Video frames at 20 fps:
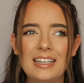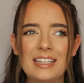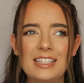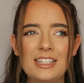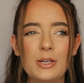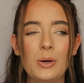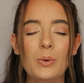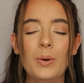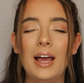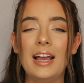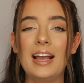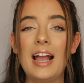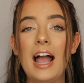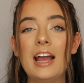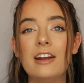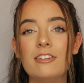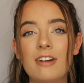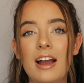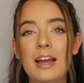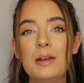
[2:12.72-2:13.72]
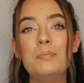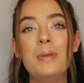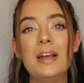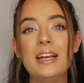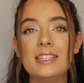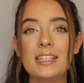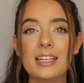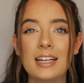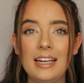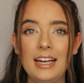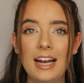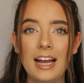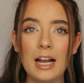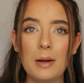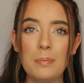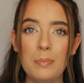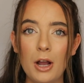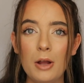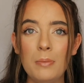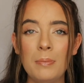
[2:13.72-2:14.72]
So like I'd write basically
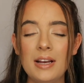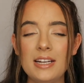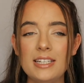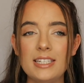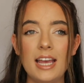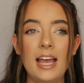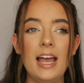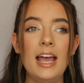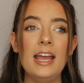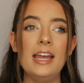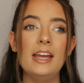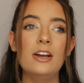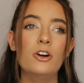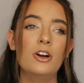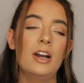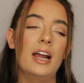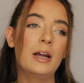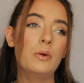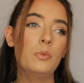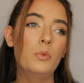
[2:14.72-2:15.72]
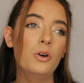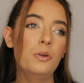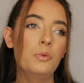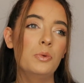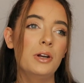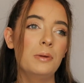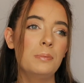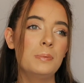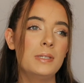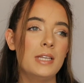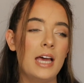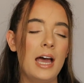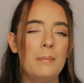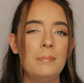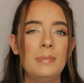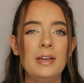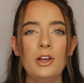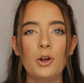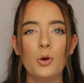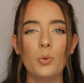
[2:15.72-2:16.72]
like about my day or like what would
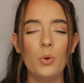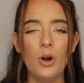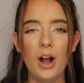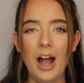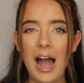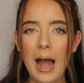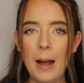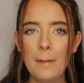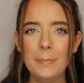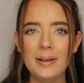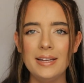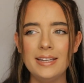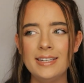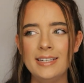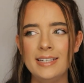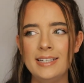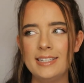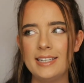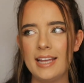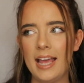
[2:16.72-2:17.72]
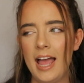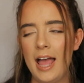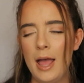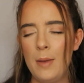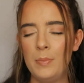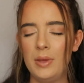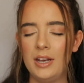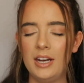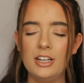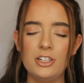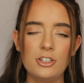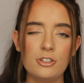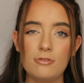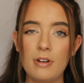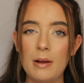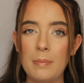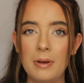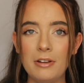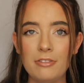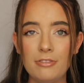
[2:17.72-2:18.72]
upset me or what happened, and I just
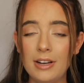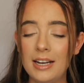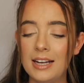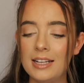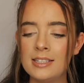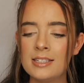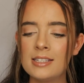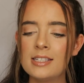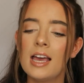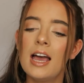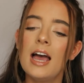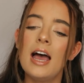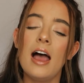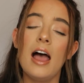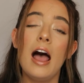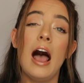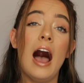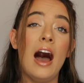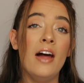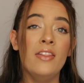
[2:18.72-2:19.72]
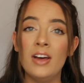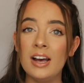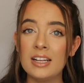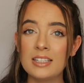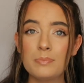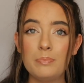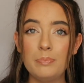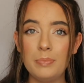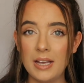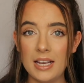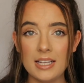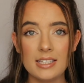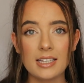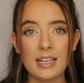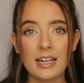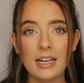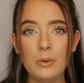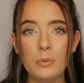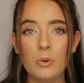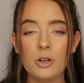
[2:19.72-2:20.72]
write my feelings, and that's
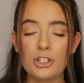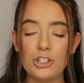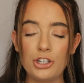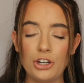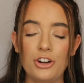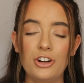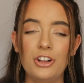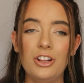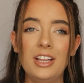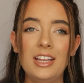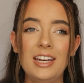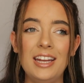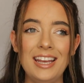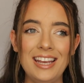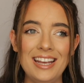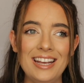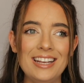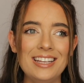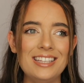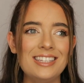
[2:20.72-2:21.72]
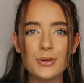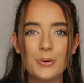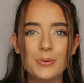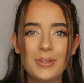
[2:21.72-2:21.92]
basically what journaling is.